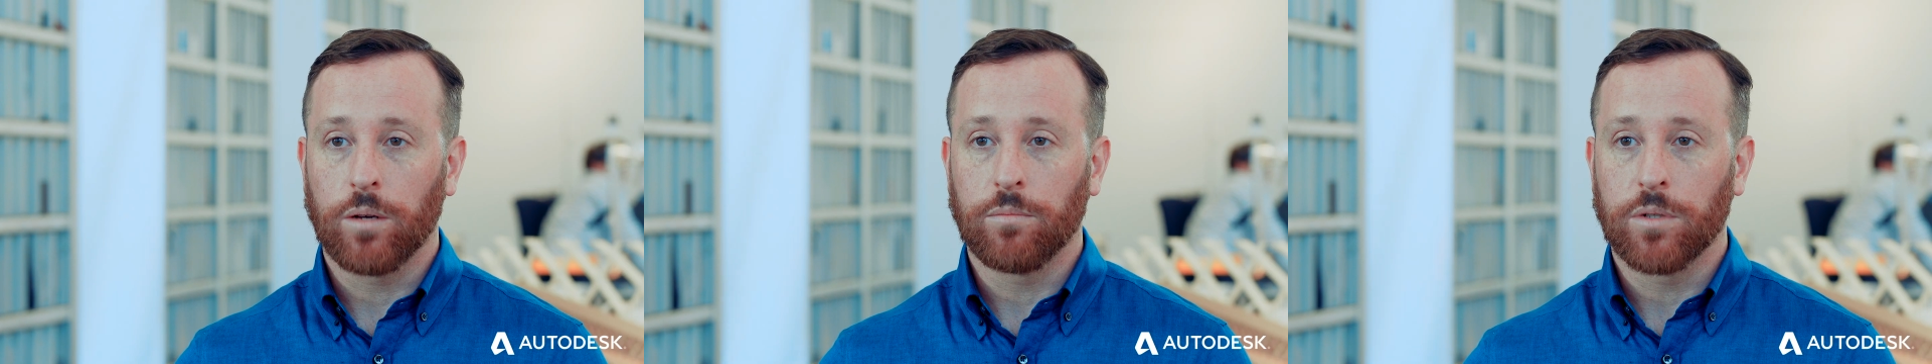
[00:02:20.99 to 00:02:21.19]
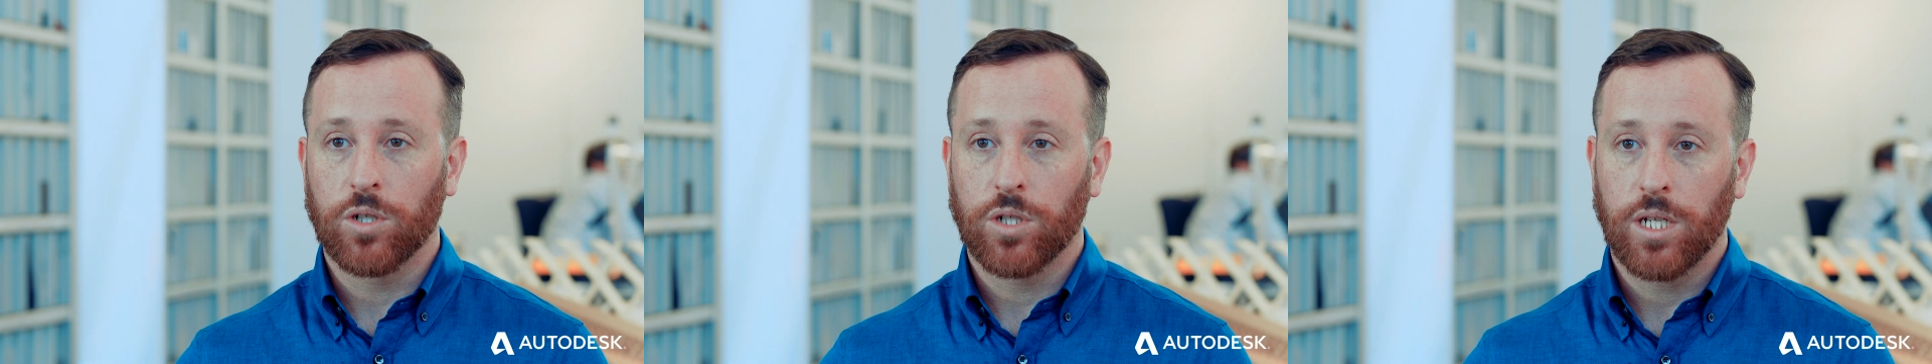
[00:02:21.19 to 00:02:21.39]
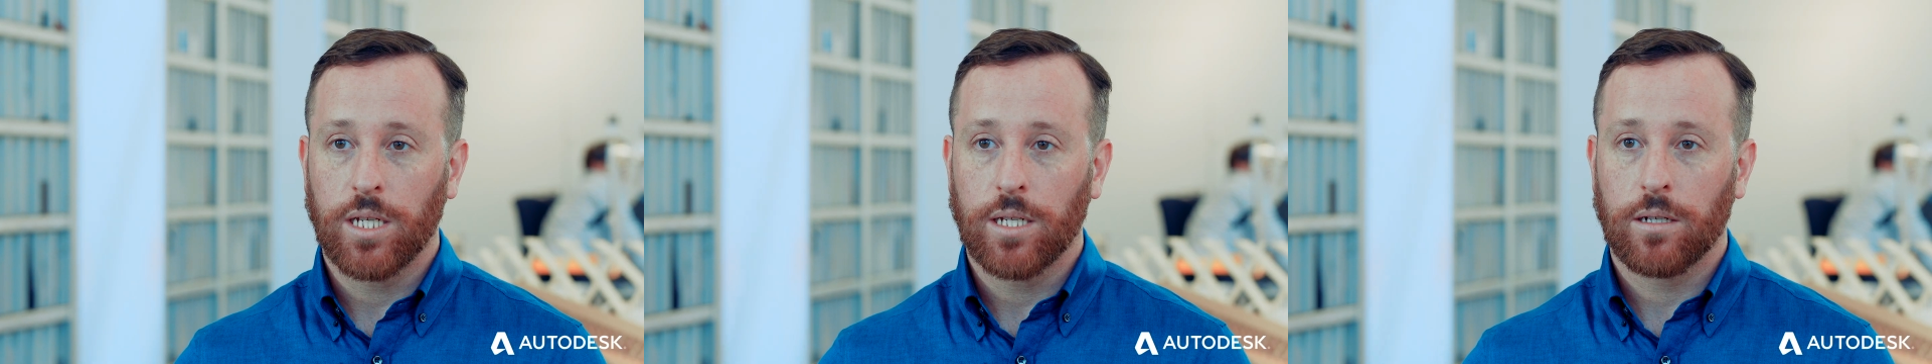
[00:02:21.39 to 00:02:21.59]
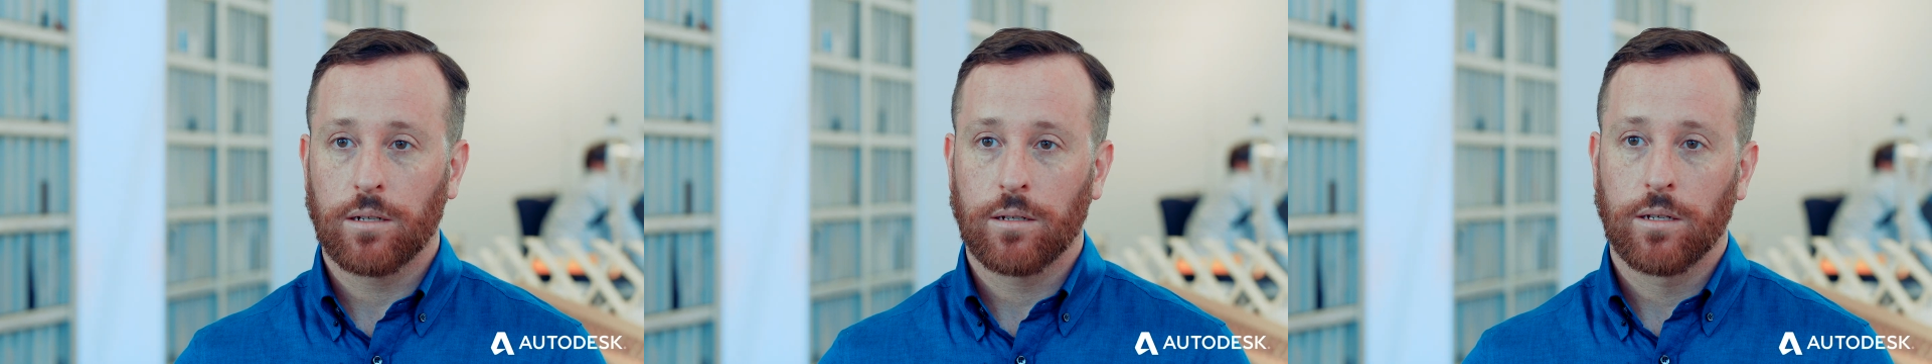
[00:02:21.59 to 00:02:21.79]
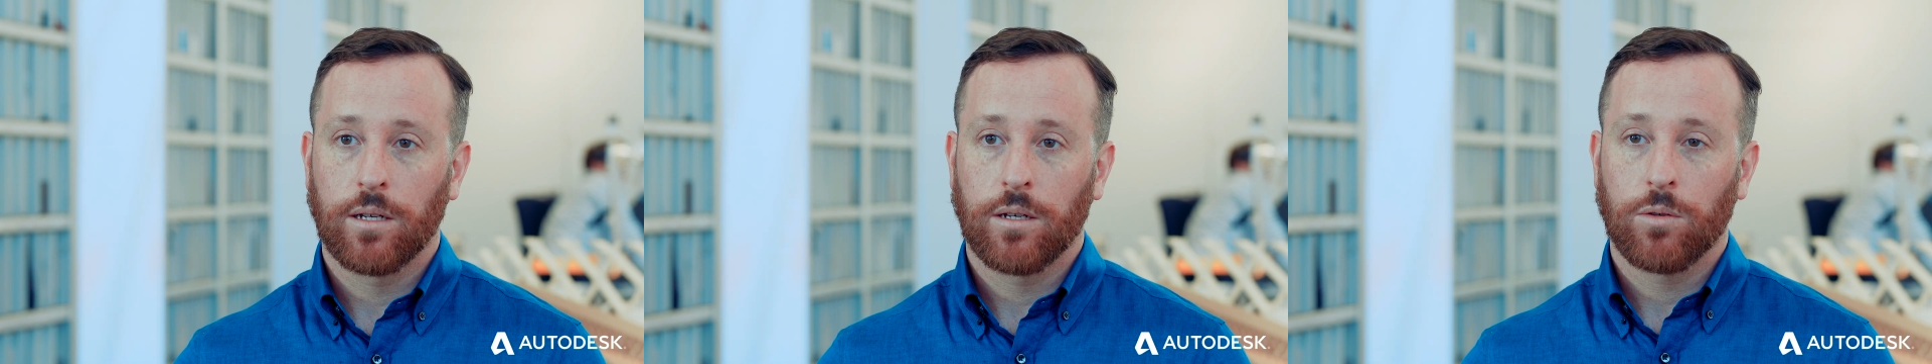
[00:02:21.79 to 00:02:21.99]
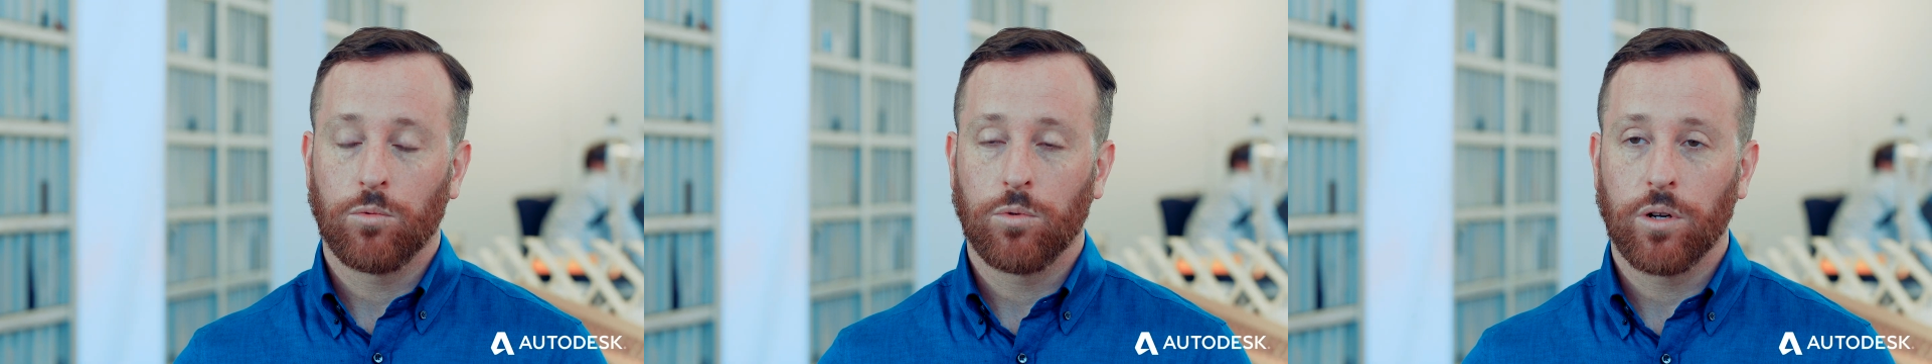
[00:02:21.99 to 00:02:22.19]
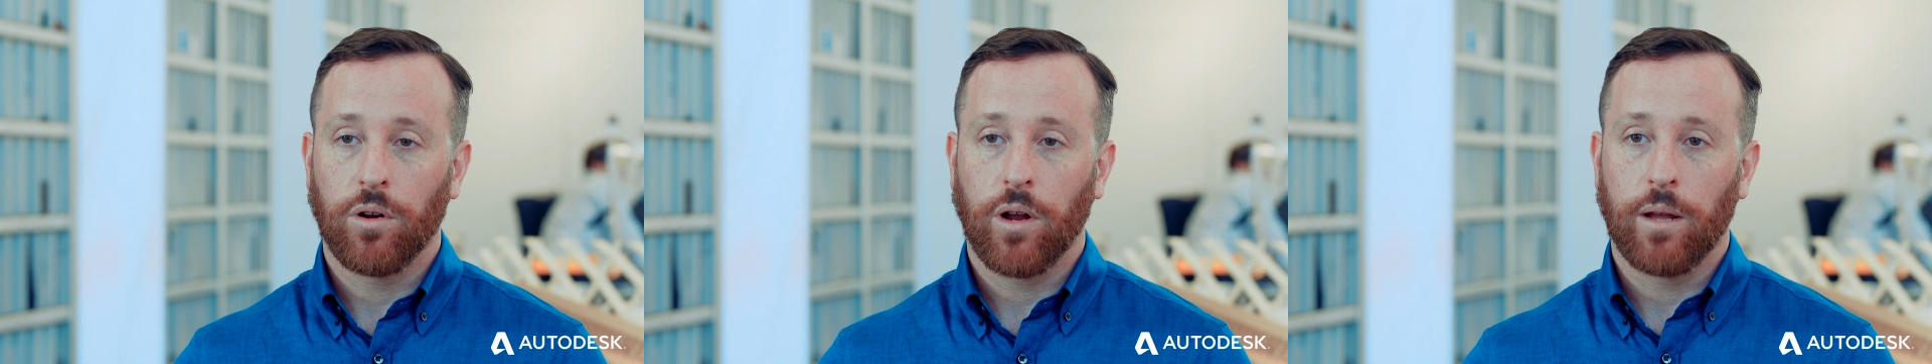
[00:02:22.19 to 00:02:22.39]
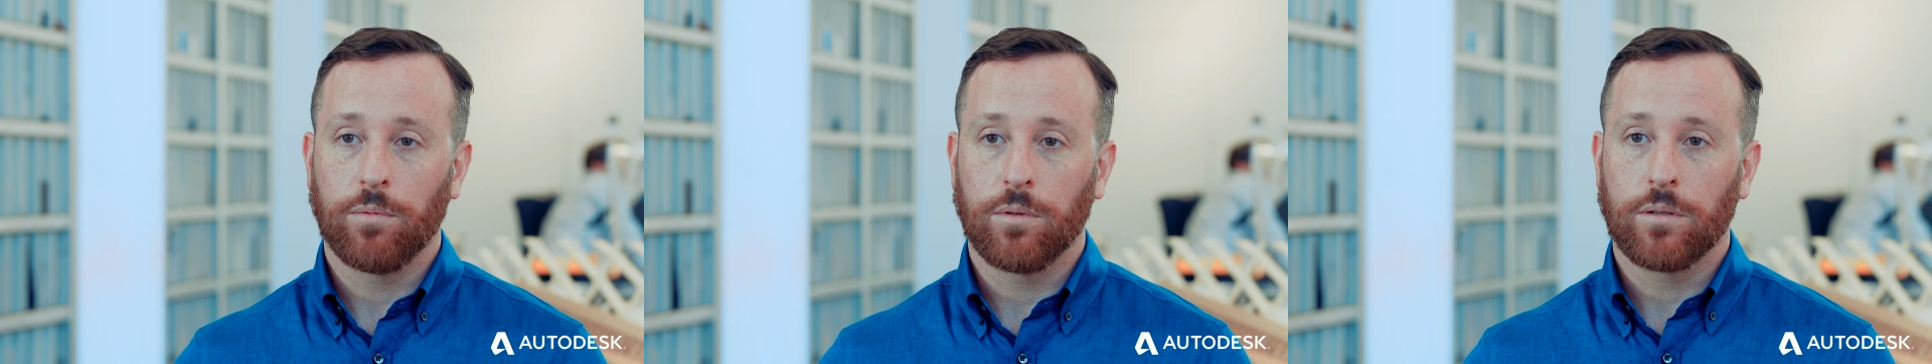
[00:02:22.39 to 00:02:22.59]
machine, we were
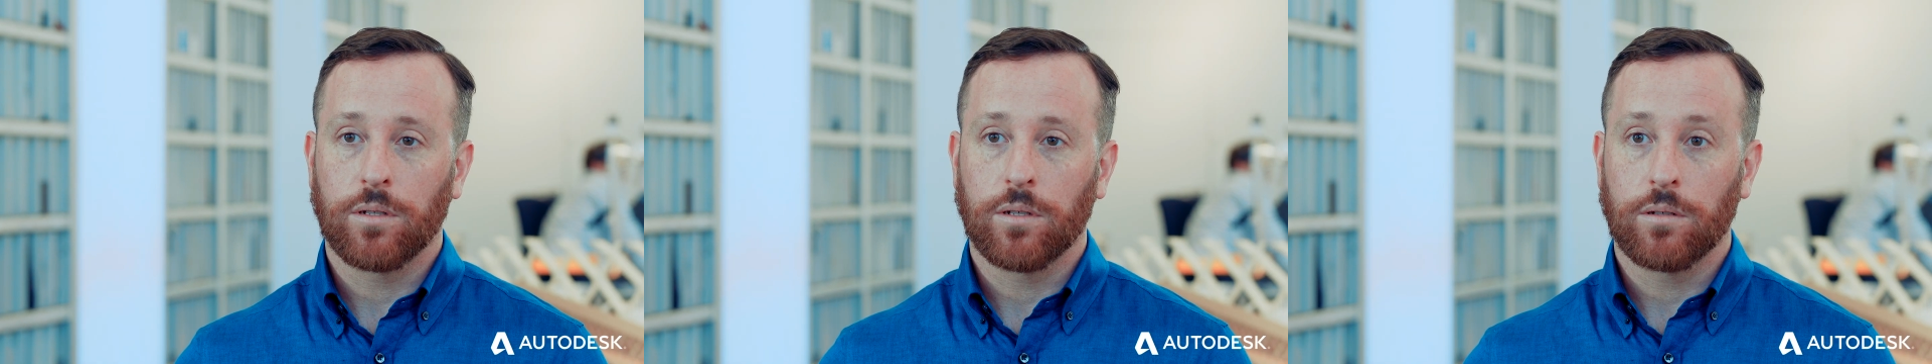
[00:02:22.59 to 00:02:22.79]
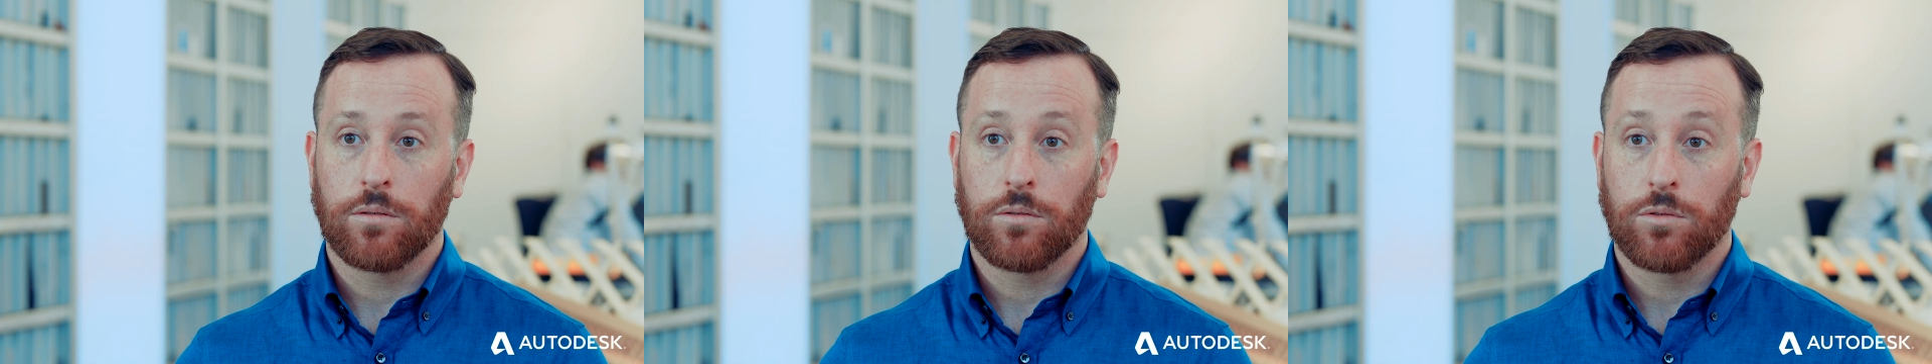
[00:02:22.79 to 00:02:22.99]
able to